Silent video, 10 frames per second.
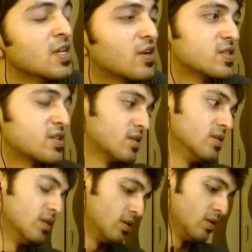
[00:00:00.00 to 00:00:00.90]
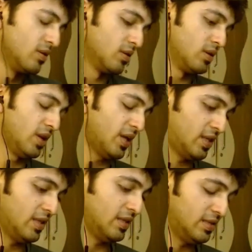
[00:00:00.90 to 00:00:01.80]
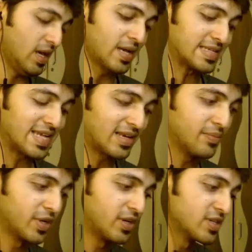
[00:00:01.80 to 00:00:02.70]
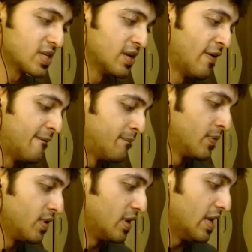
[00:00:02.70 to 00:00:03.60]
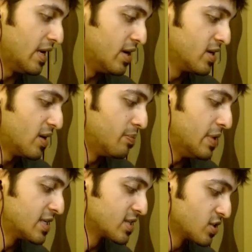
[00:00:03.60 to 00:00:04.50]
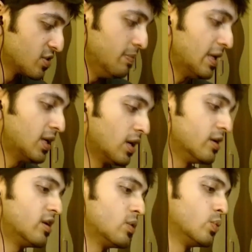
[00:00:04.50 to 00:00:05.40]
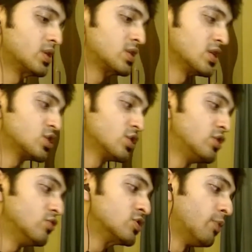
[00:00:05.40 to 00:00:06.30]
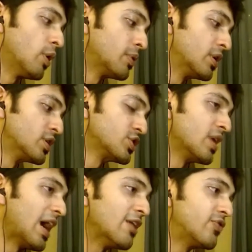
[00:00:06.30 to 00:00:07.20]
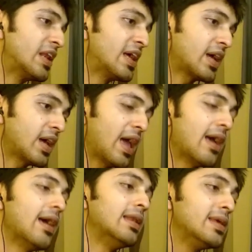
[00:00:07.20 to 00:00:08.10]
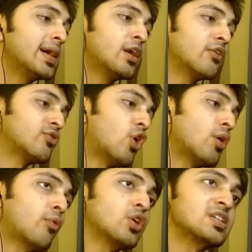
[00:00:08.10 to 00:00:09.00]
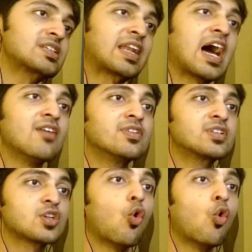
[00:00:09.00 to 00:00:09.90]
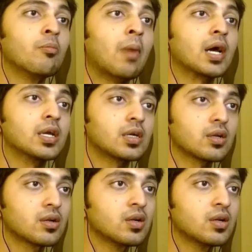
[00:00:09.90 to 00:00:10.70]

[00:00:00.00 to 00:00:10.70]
Because, yeah, exactly. Because India being such a big country with such a huge population, I feel like any kind of thought process can have its own market